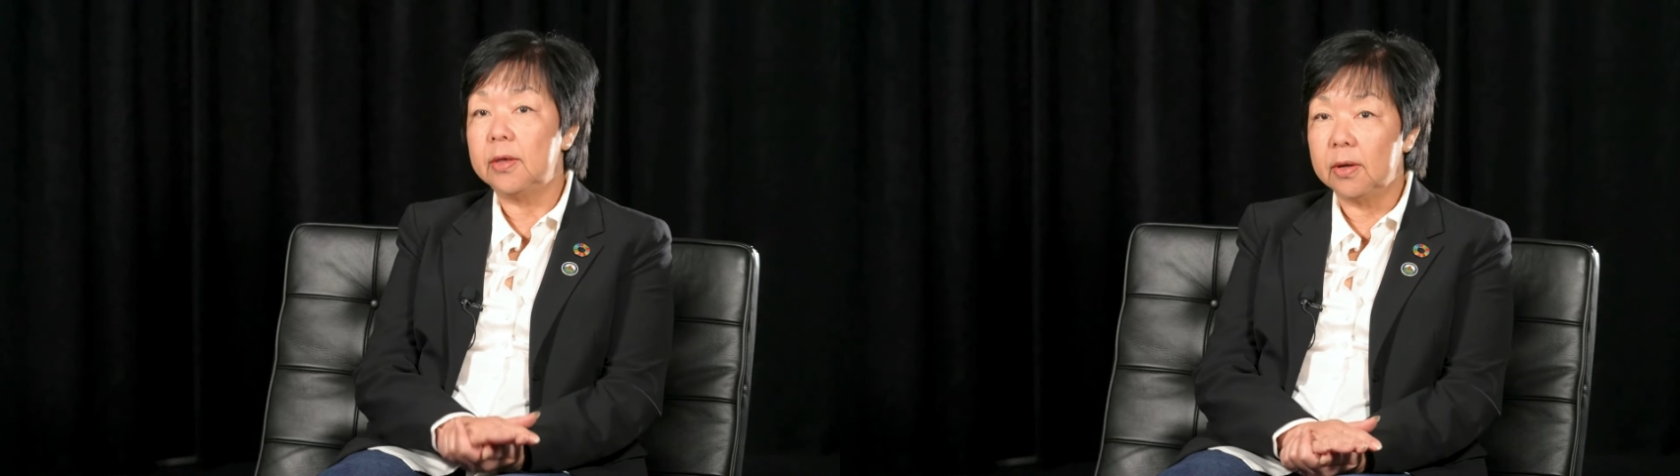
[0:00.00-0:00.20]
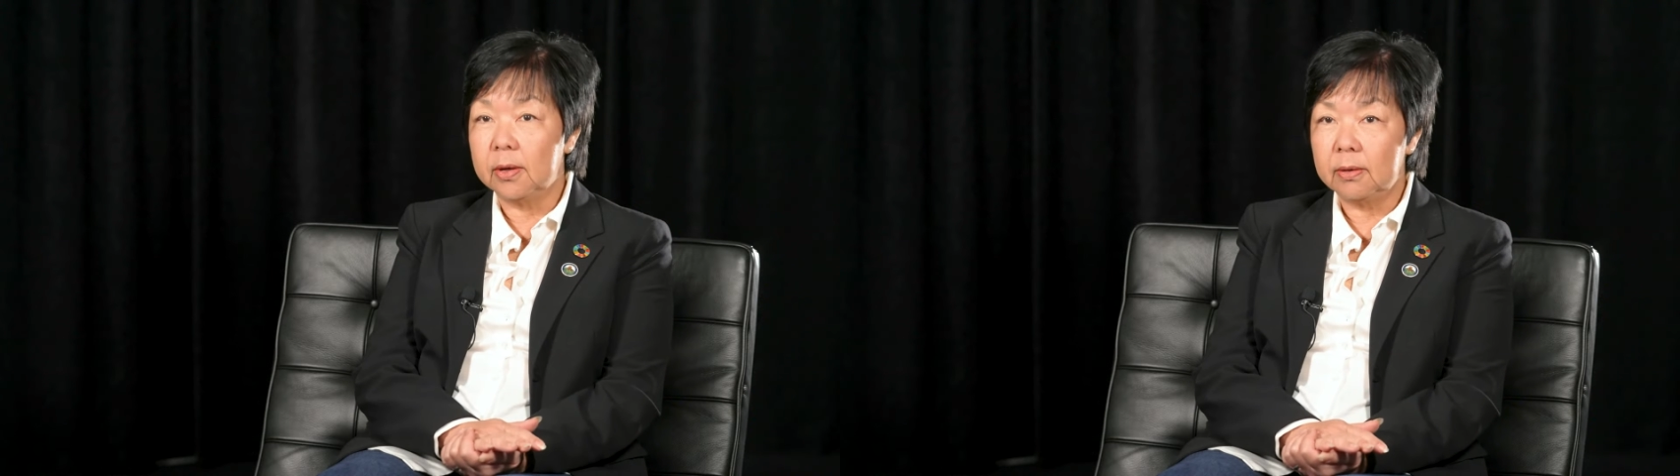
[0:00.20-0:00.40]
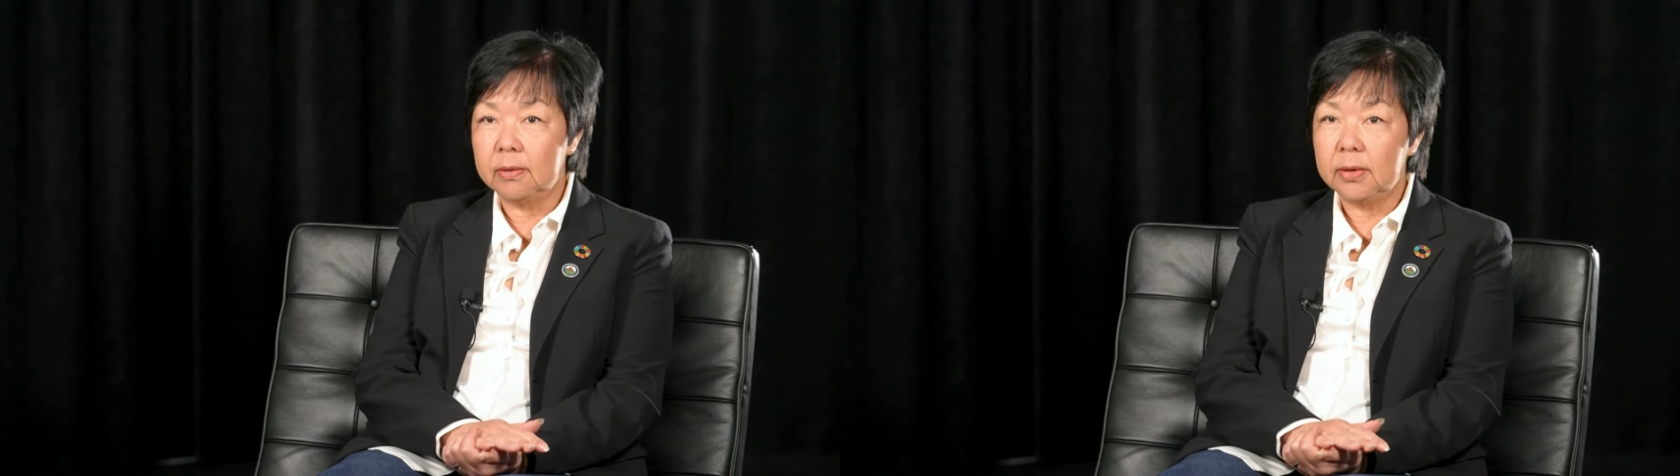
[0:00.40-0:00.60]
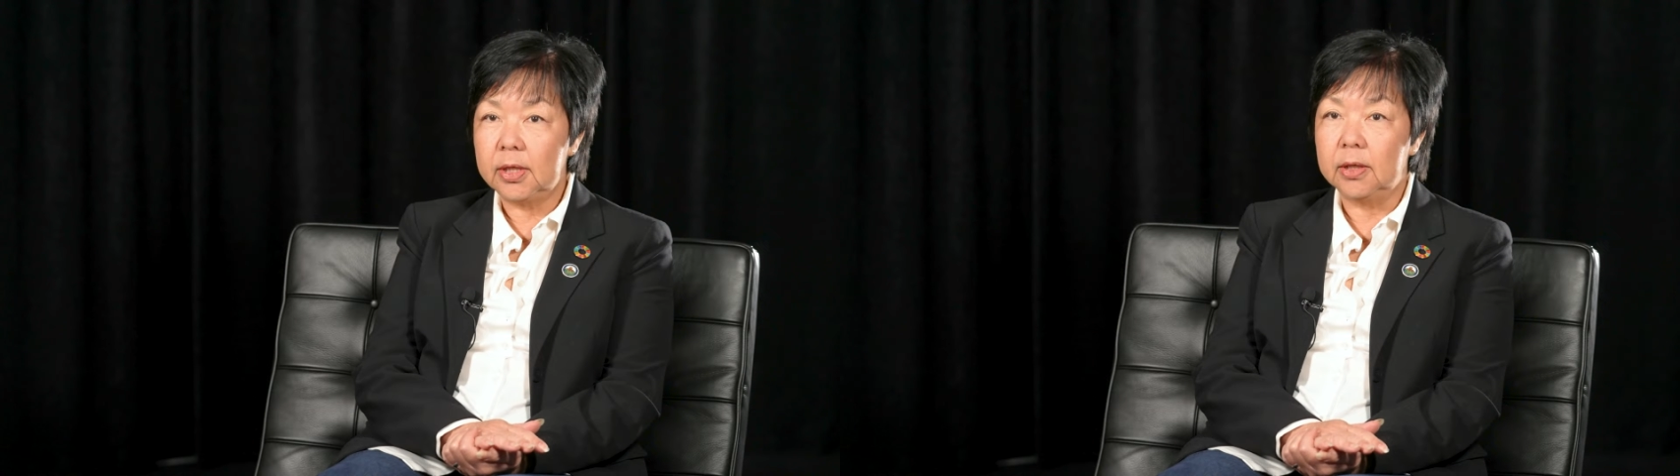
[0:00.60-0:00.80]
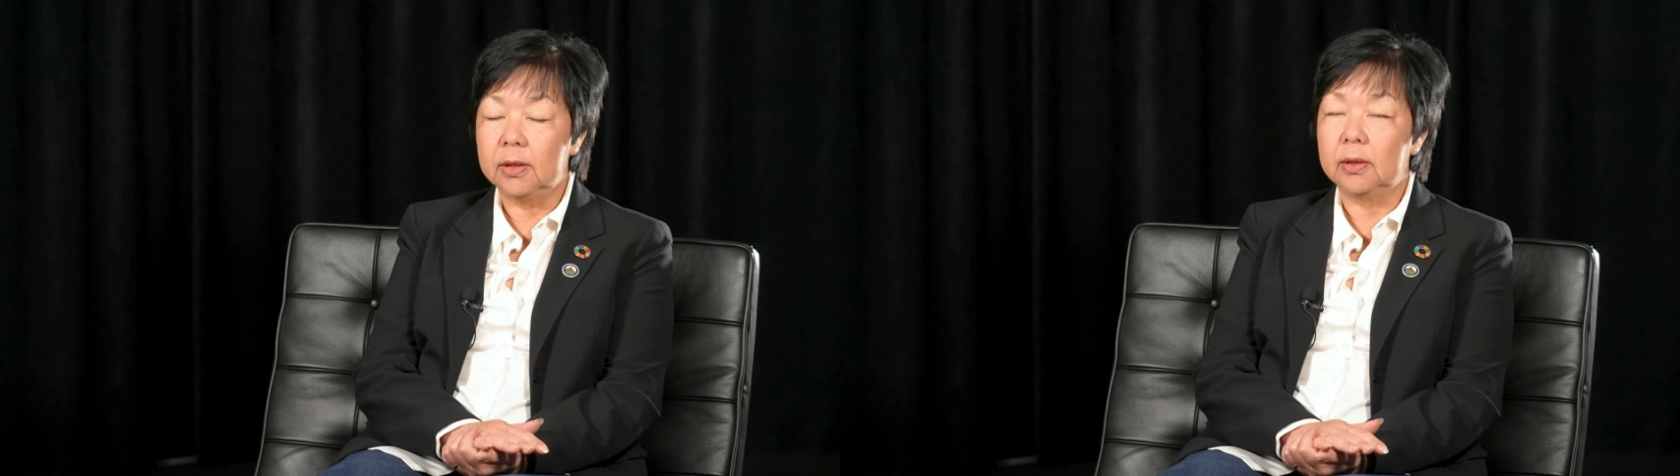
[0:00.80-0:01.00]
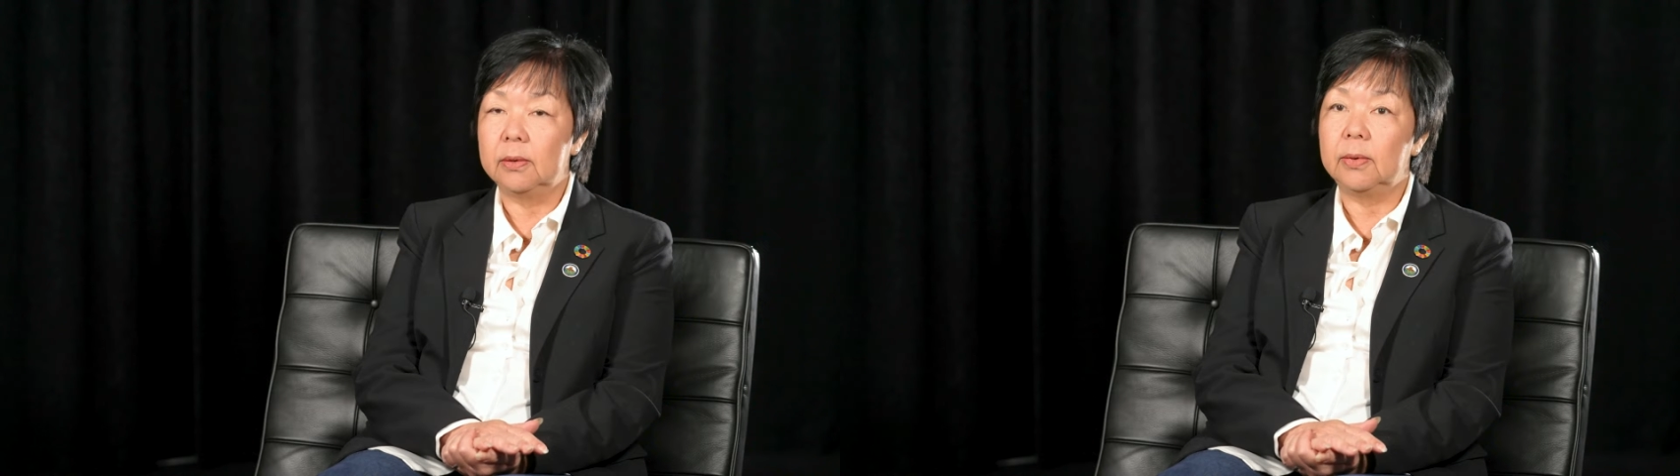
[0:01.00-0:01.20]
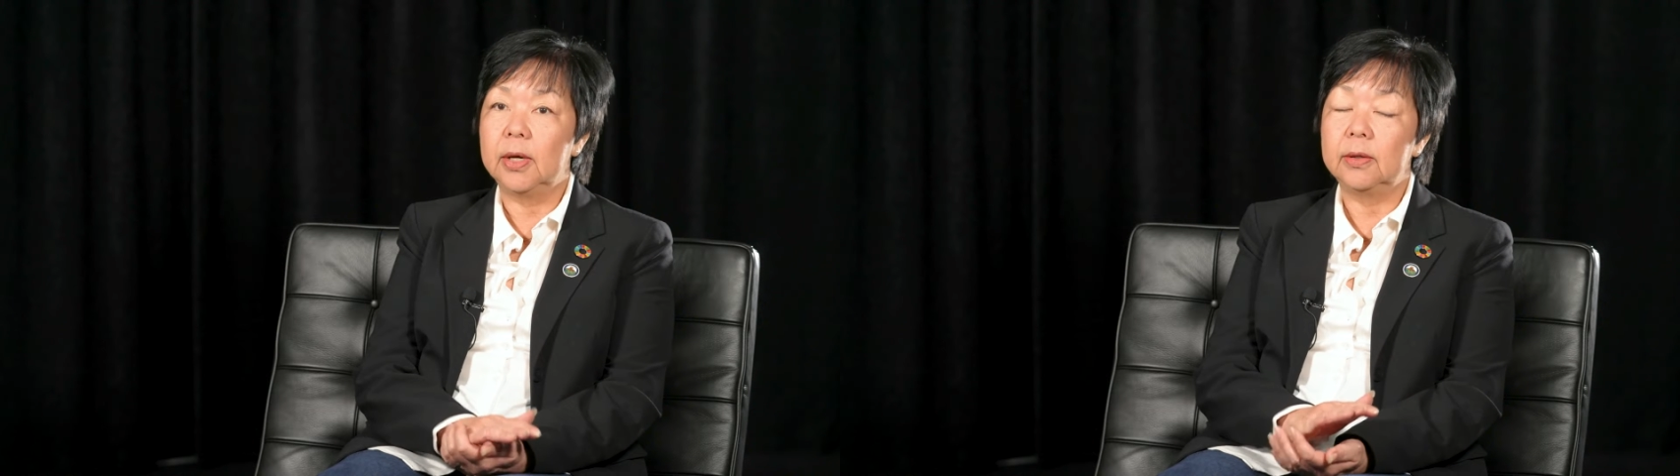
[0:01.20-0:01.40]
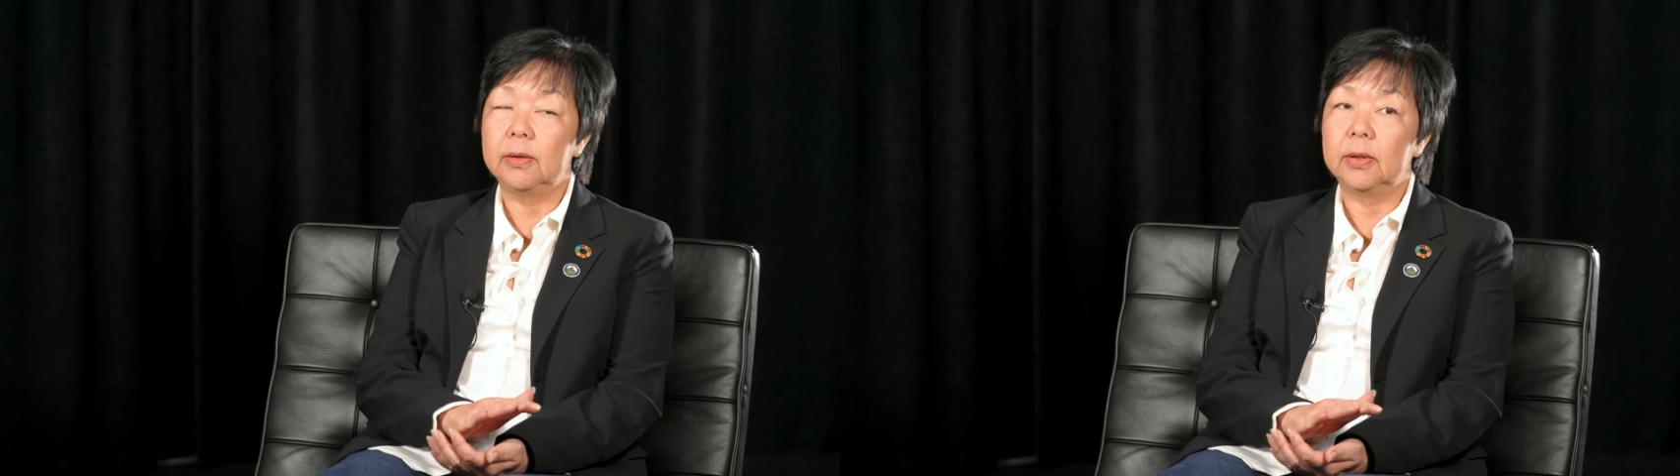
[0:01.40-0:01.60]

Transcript: they're here, why